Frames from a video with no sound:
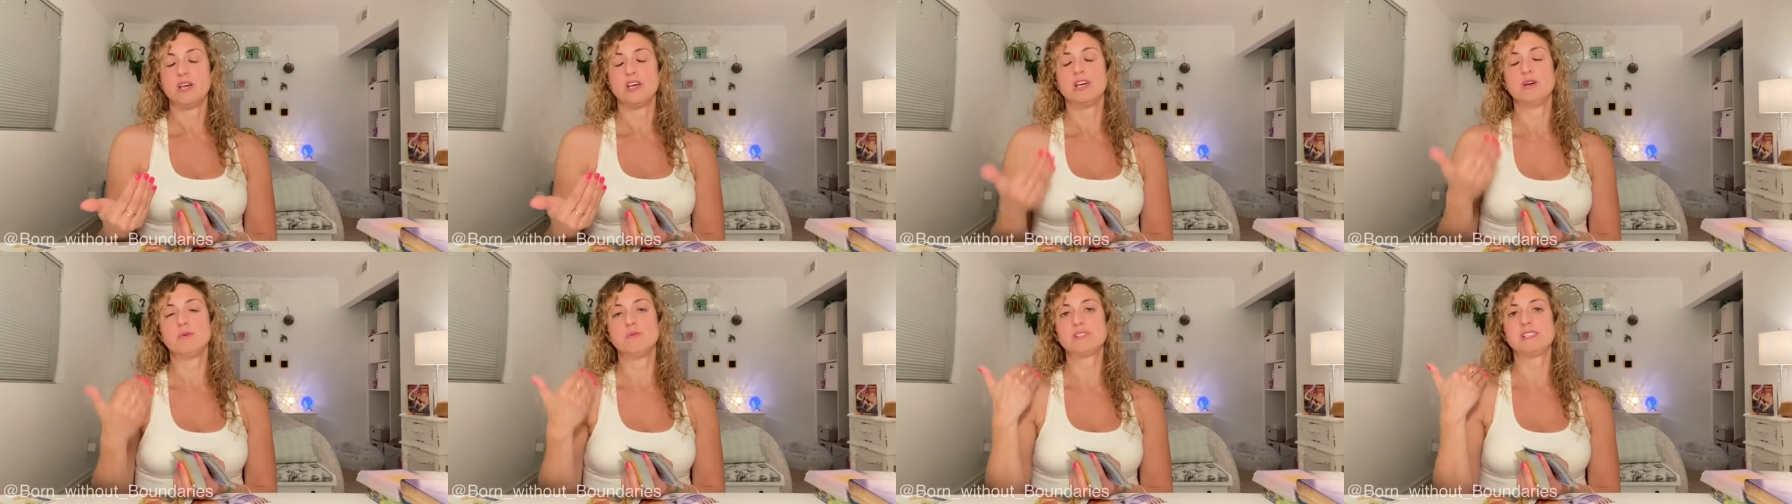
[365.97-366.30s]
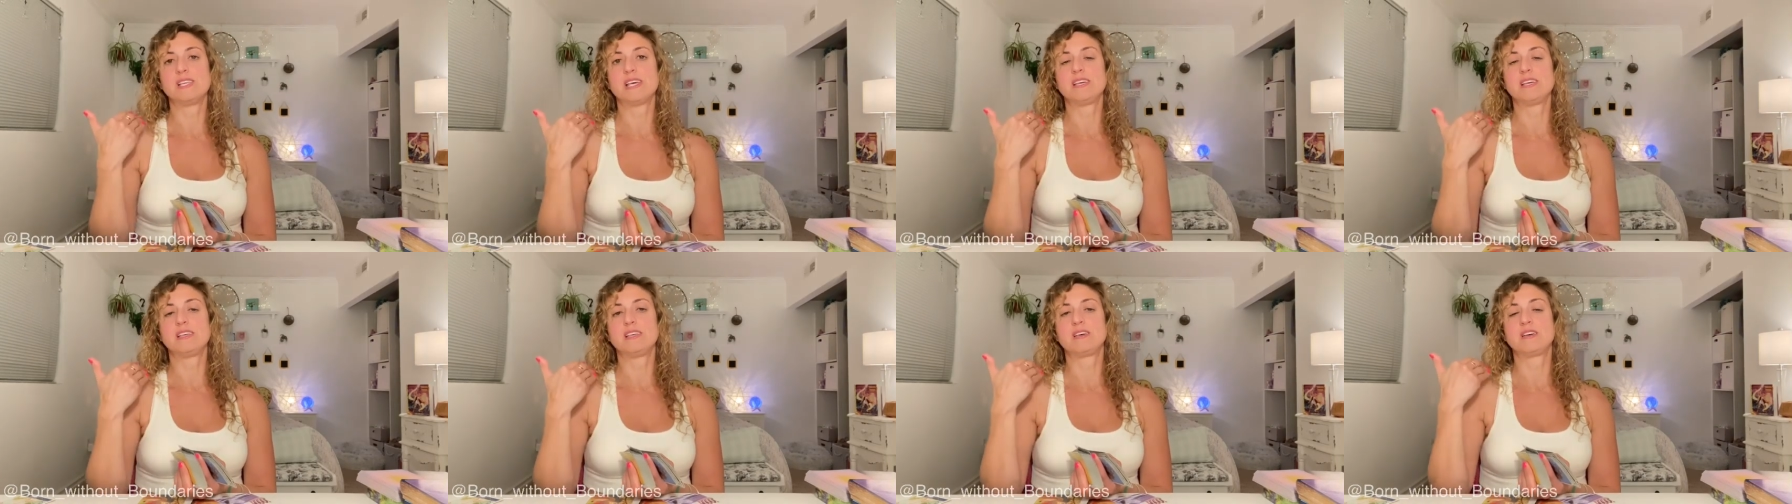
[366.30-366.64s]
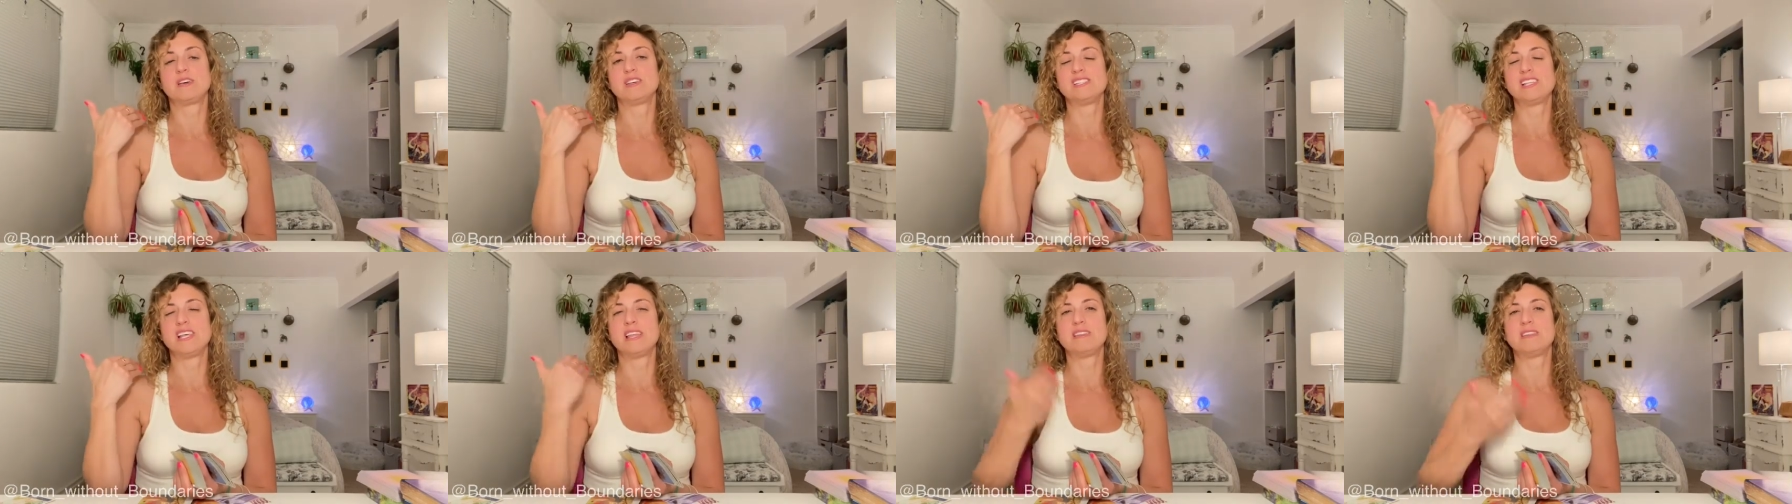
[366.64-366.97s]
It was like,
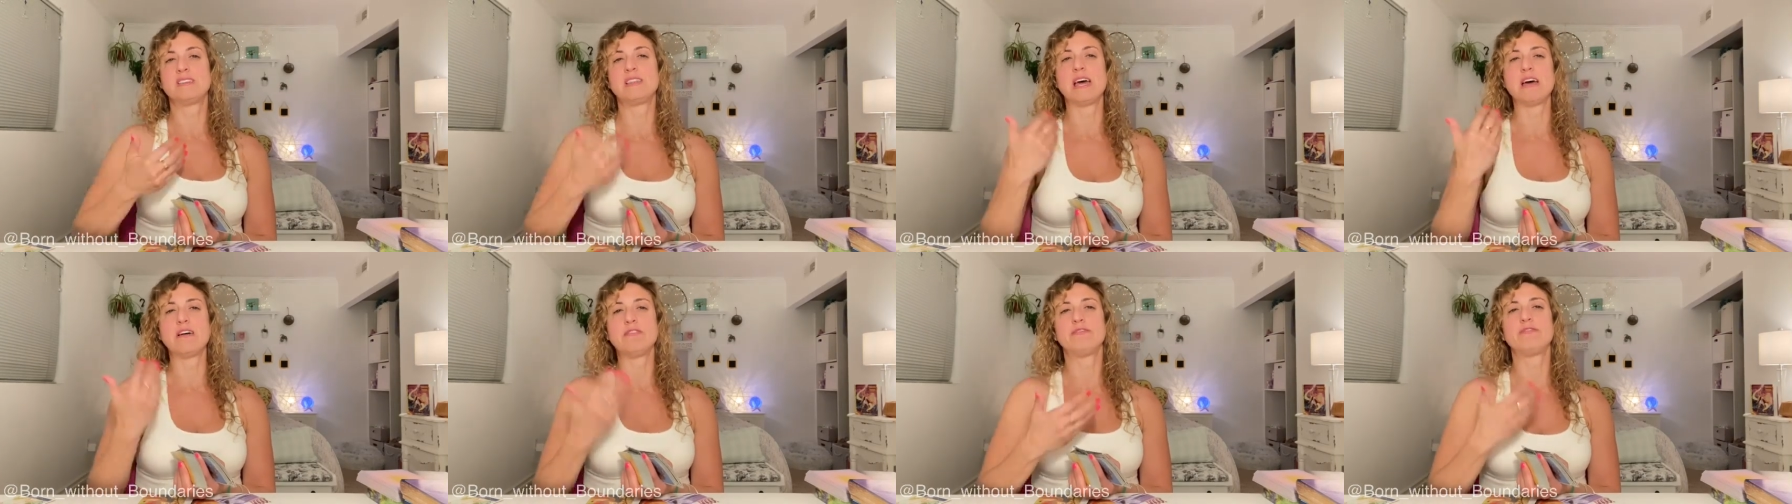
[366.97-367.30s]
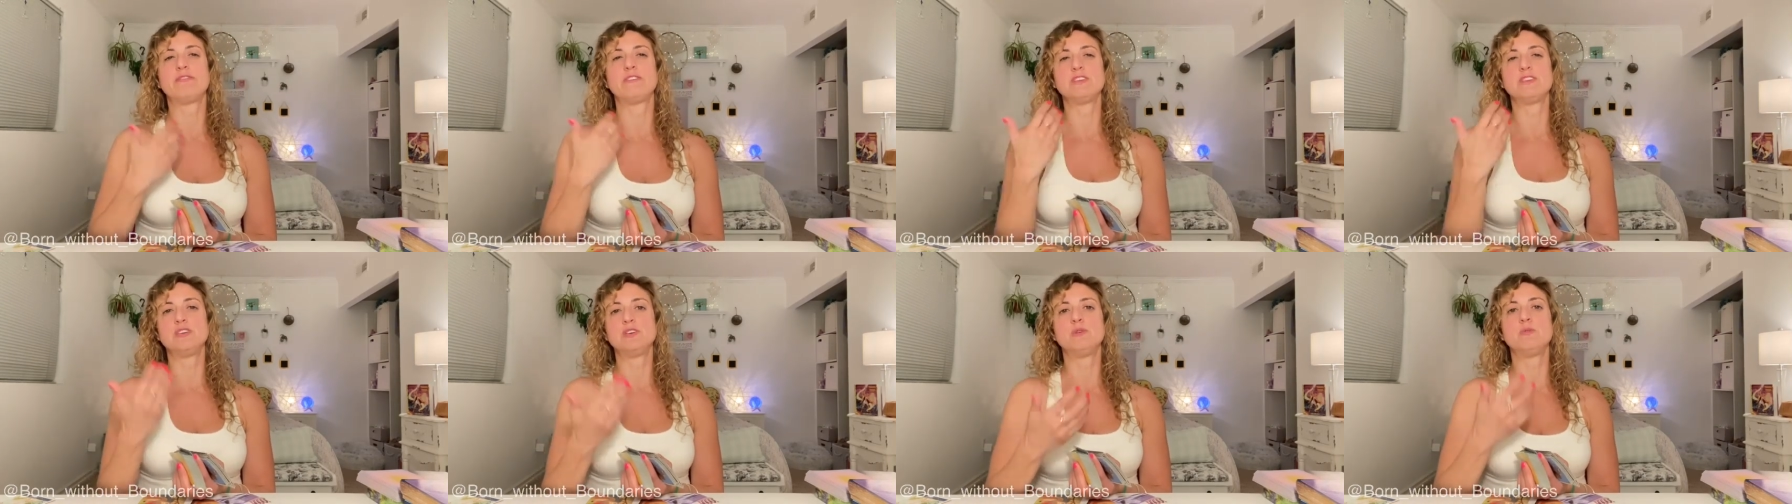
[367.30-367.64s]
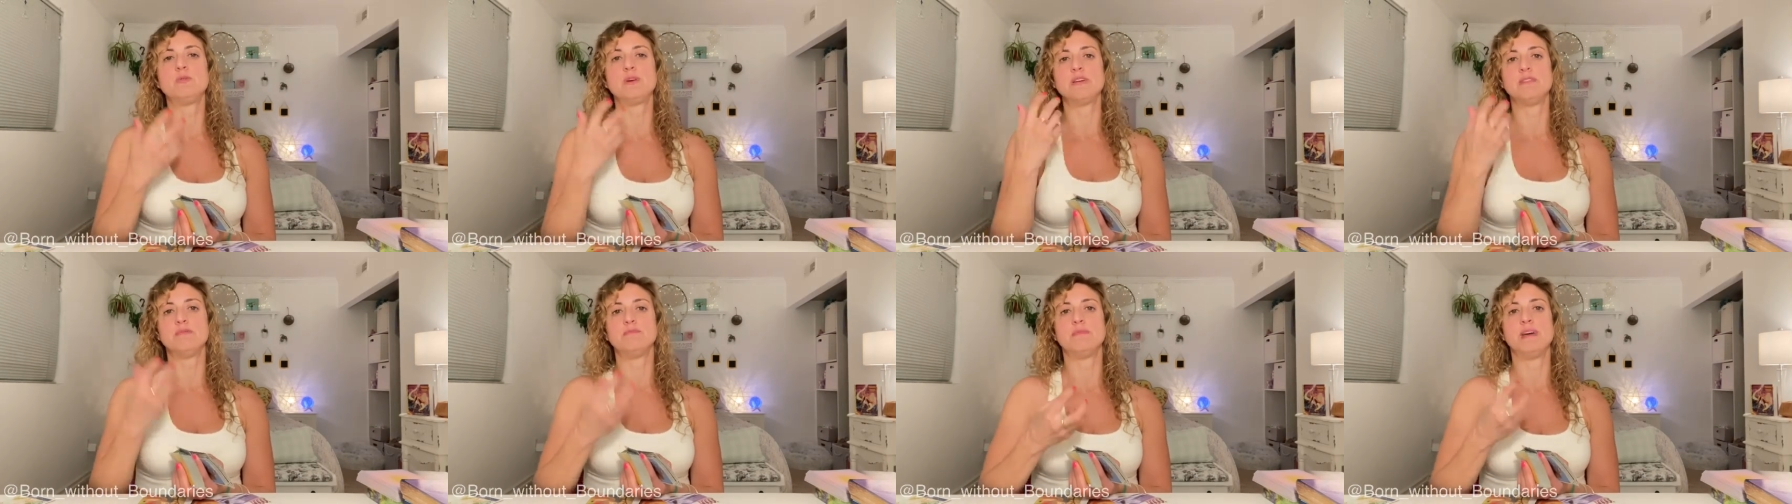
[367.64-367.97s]
because that, that for you,
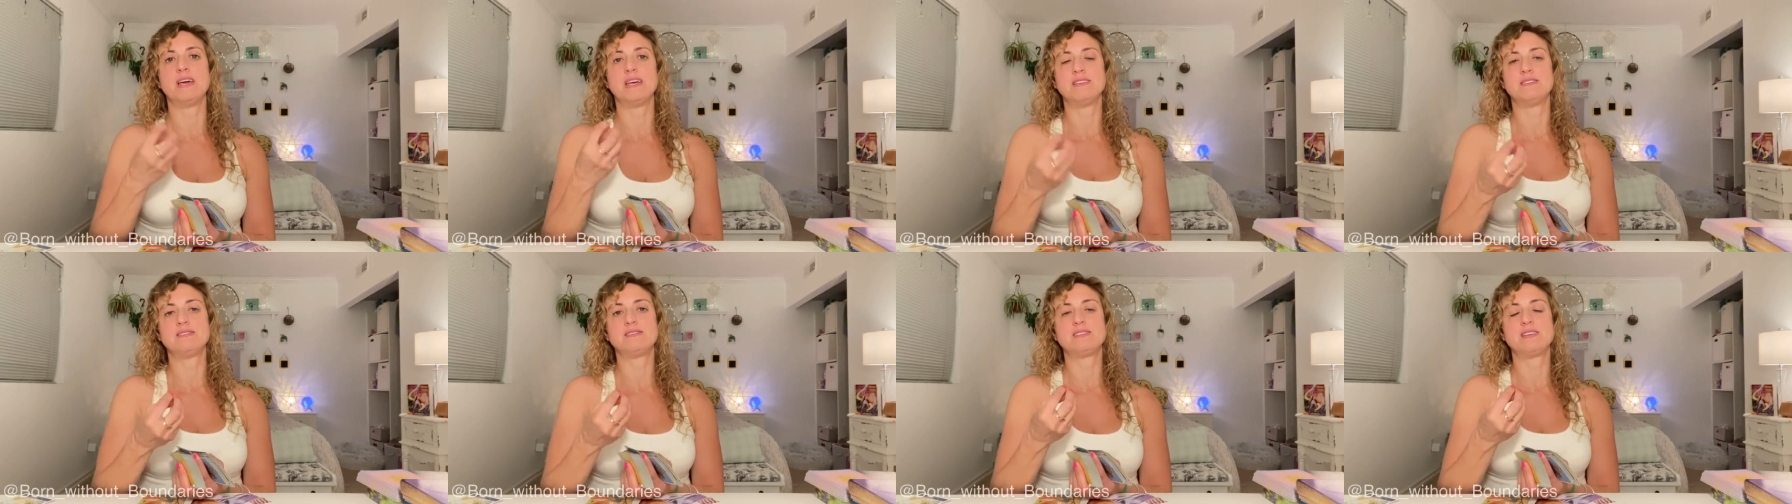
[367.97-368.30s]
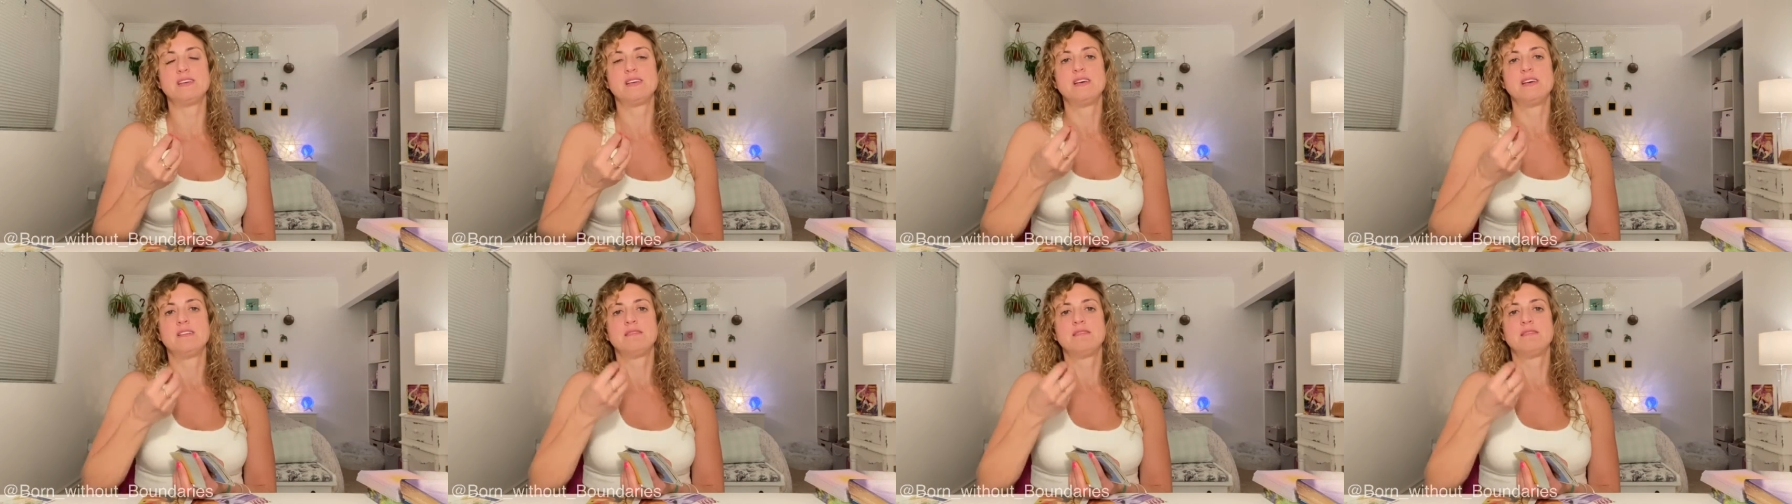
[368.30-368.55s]
it meant